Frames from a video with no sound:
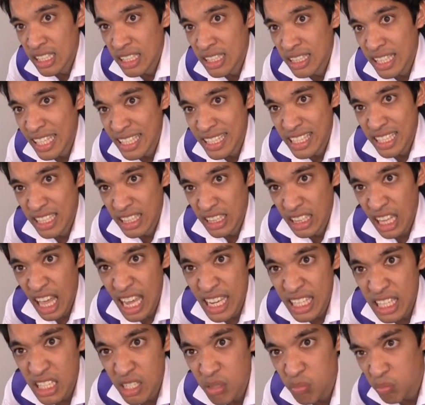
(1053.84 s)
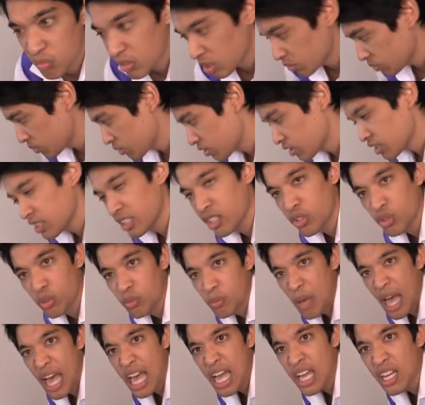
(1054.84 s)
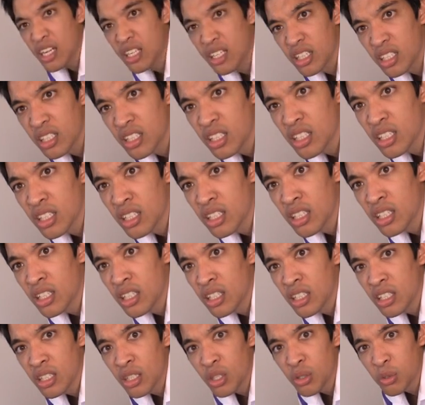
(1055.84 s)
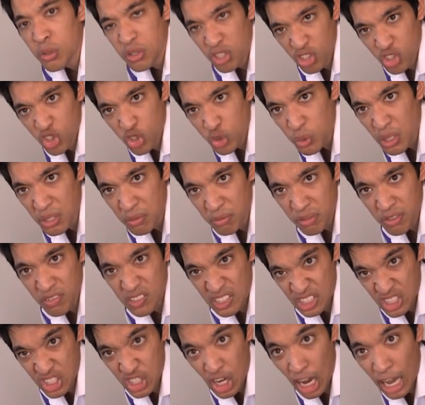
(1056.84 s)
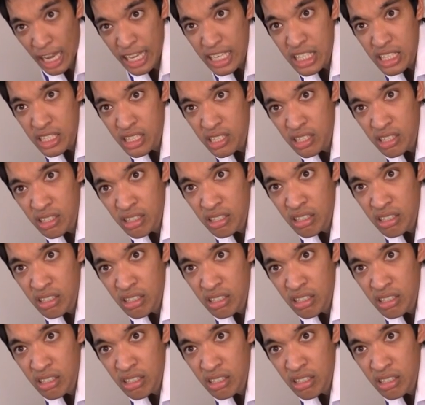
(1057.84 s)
They didn't like him. There was a little man with the strength of a giant.